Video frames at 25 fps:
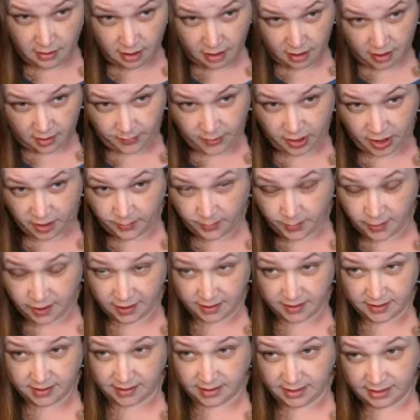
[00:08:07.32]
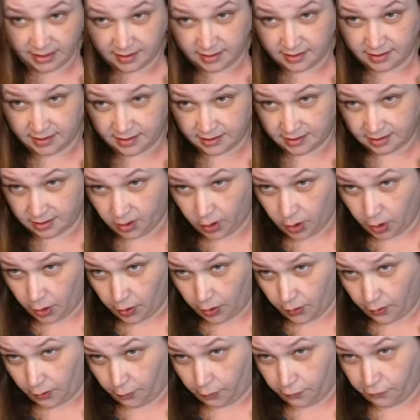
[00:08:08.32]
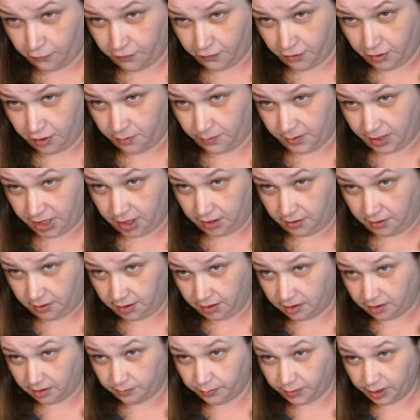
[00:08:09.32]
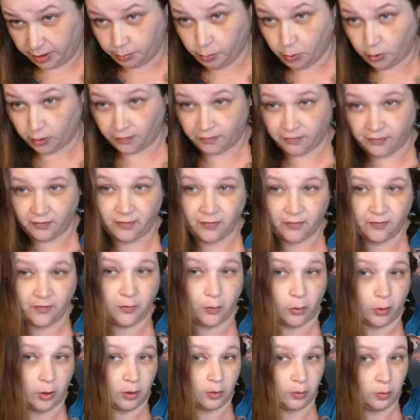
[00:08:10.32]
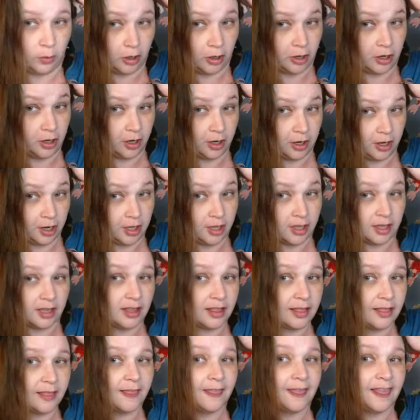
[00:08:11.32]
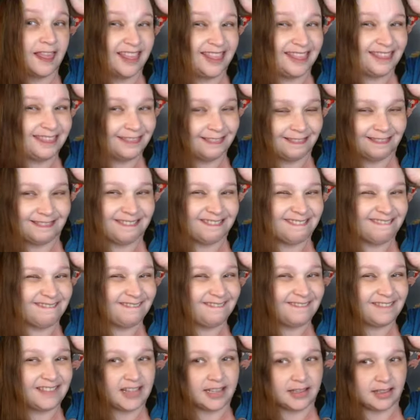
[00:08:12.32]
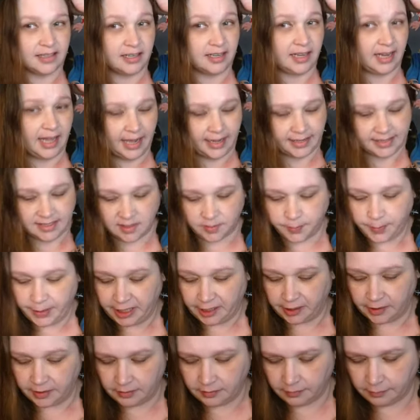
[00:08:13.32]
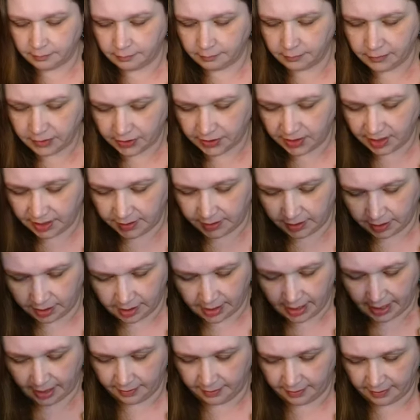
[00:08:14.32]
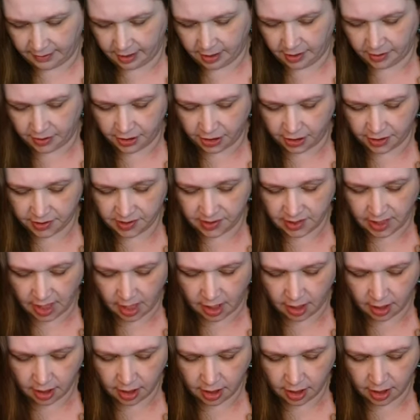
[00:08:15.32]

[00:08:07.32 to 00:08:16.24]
I'm going to place this over but a little bit more forward than the last pin, or than the other sock.